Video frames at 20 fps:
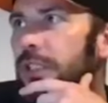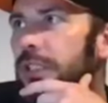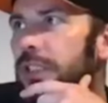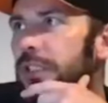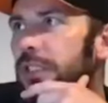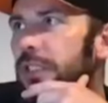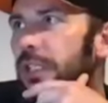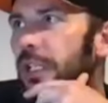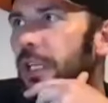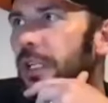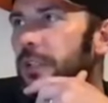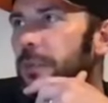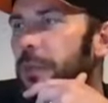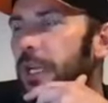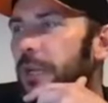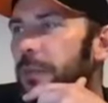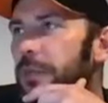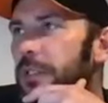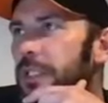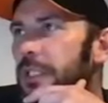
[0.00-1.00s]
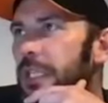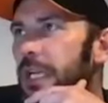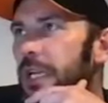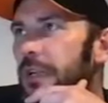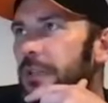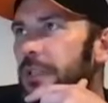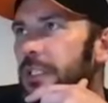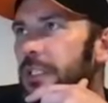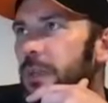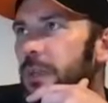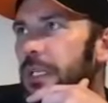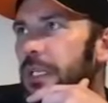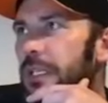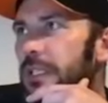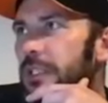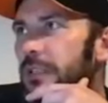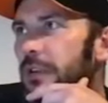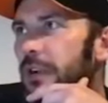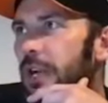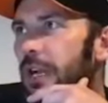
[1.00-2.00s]
it's, you know, it's been ups and downs this week,
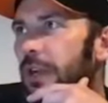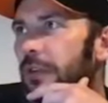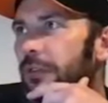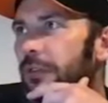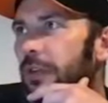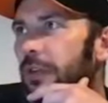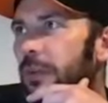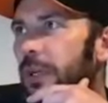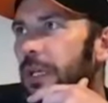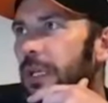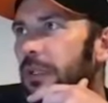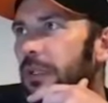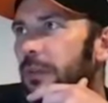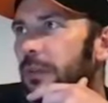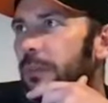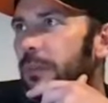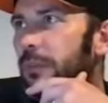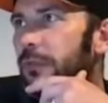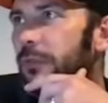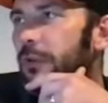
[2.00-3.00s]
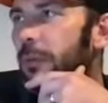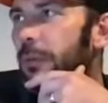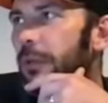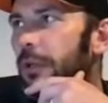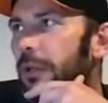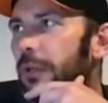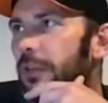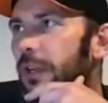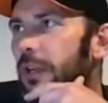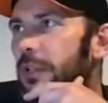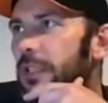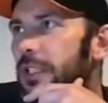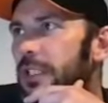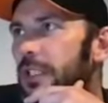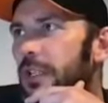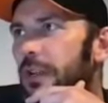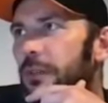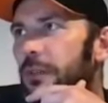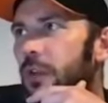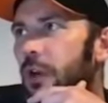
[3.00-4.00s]
as are every week. You'll probably have noticed
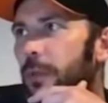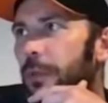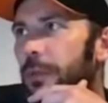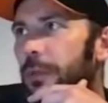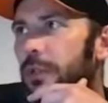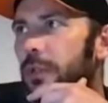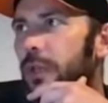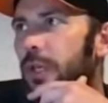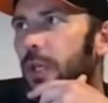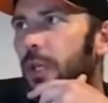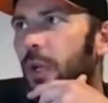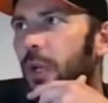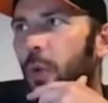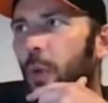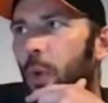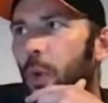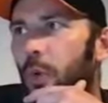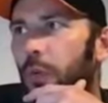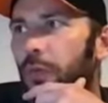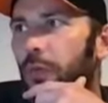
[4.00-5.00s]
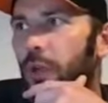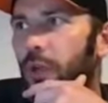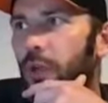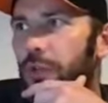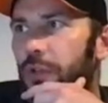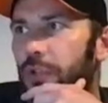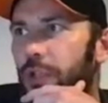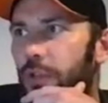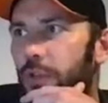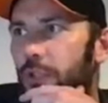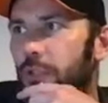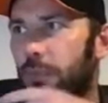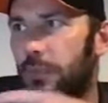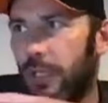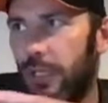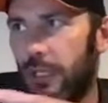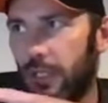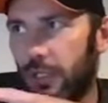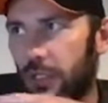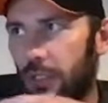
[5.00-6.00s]
I've not been doing an awful lot on social
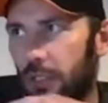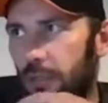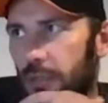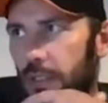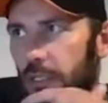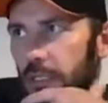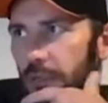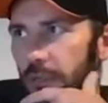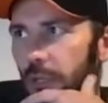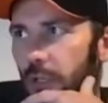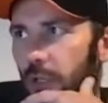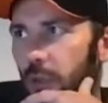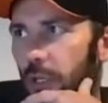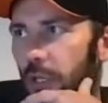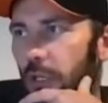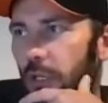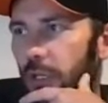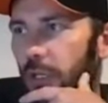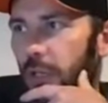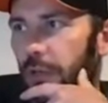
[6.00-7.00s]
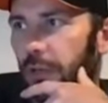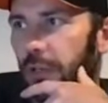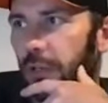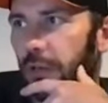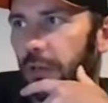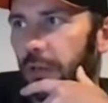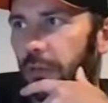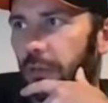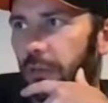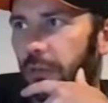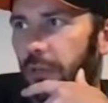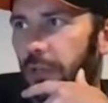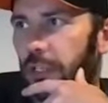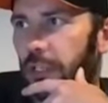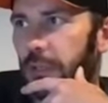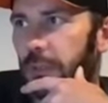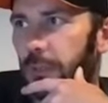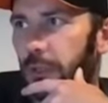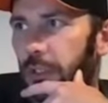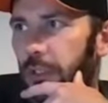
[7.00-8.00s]
media, so I'm just having a quick look over here on
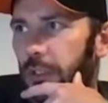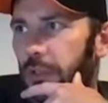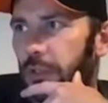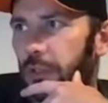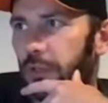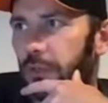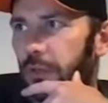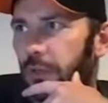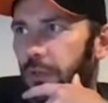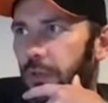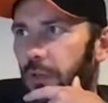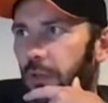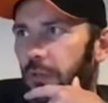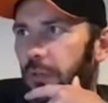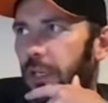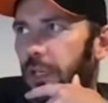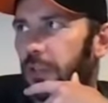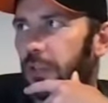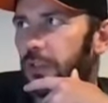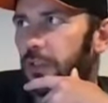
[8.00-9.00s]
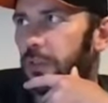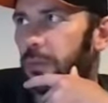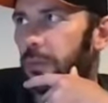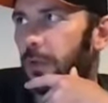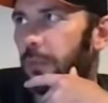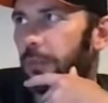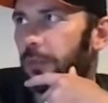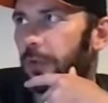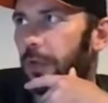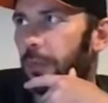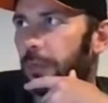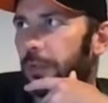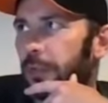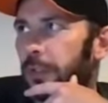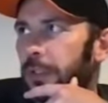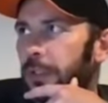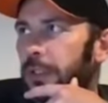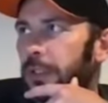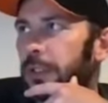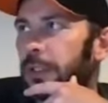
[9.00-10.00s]
Facebook. A few notifications popped up.
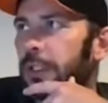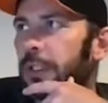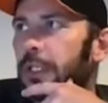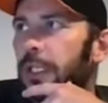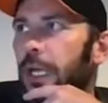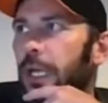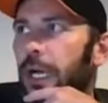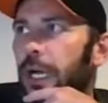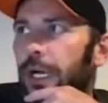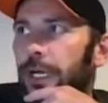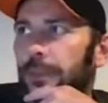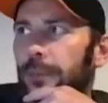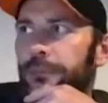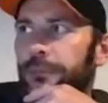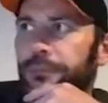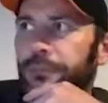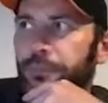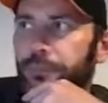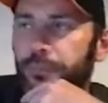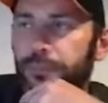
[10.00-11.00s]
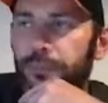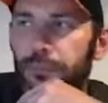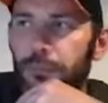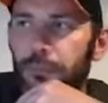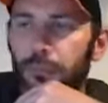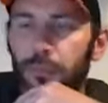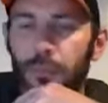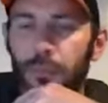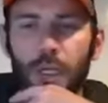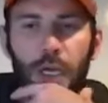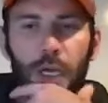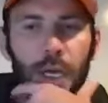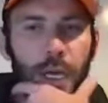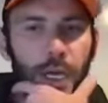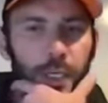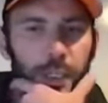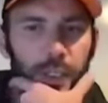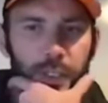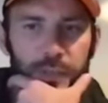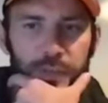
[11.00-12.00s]
Um, uh,
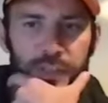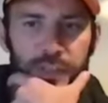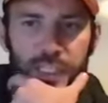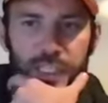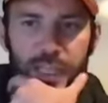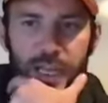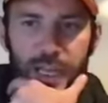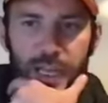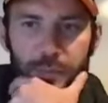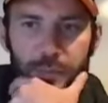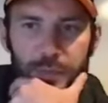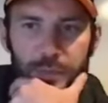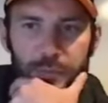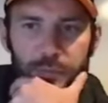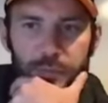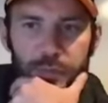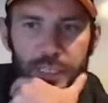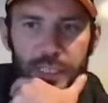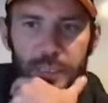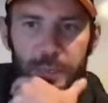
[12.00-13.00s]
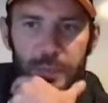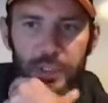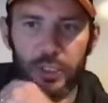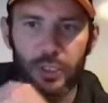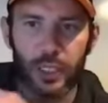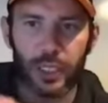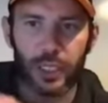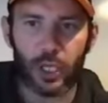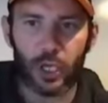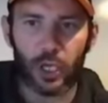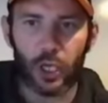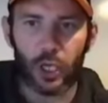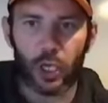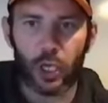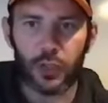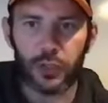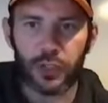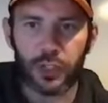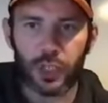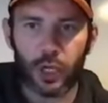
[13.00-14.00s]
you'll have seen that I haven't been really been doing a
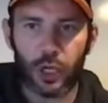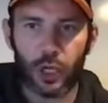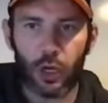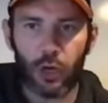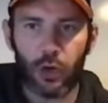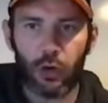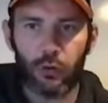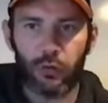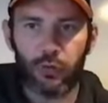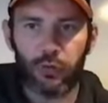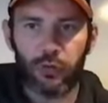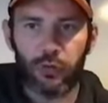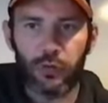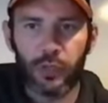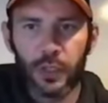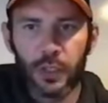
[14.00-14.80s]
lot of